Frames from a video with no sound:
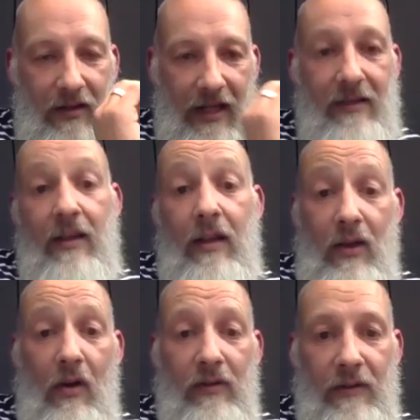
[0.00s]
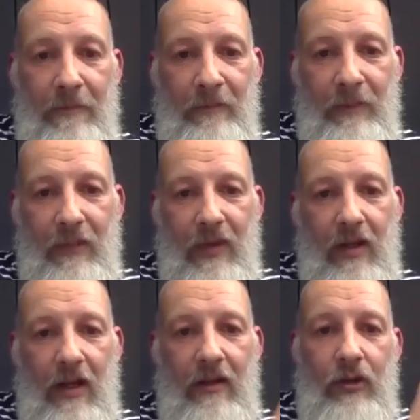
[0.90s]
It's to the dogs,
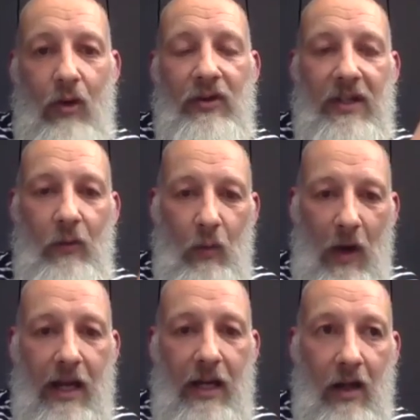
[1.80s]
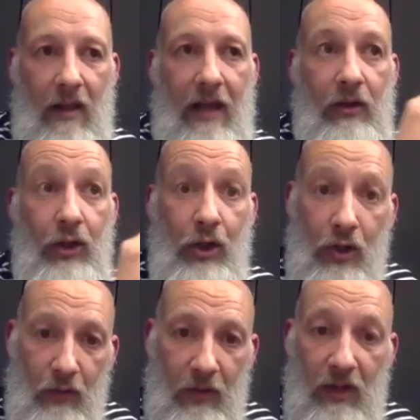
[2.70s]
and the hmm. dogs in a way are that
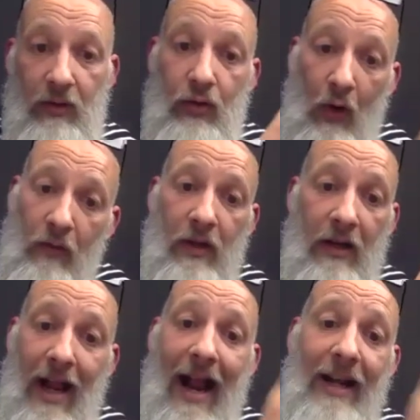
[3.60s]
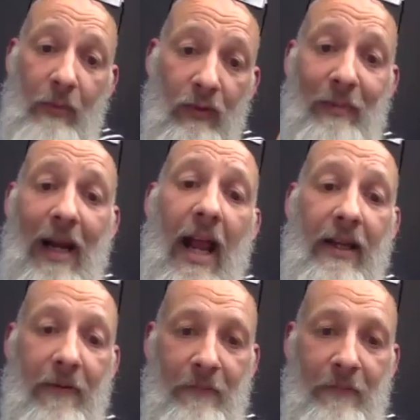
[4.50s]
curious because dogs and animals play.